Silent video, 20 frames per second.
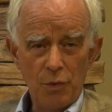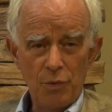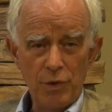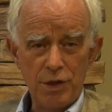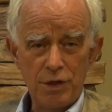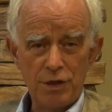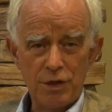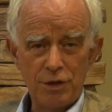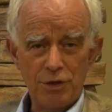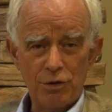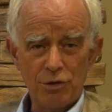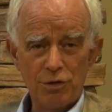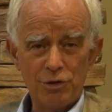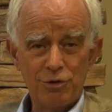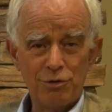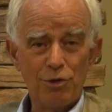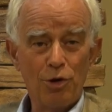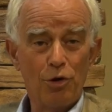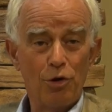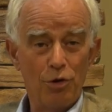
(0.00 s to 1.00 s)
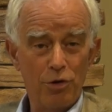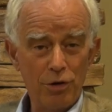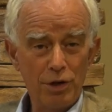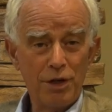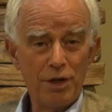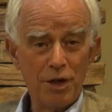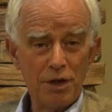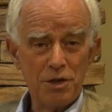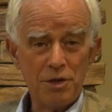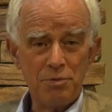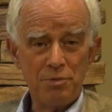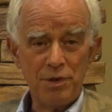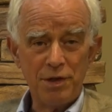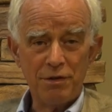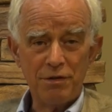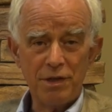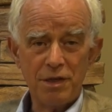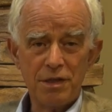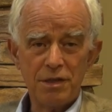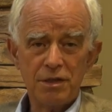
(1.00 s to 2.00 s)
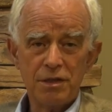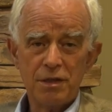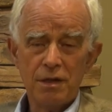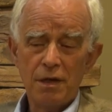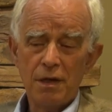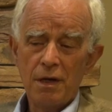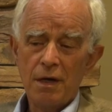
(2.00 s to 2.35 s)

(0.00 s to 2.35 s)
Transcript: which is also a learning experience,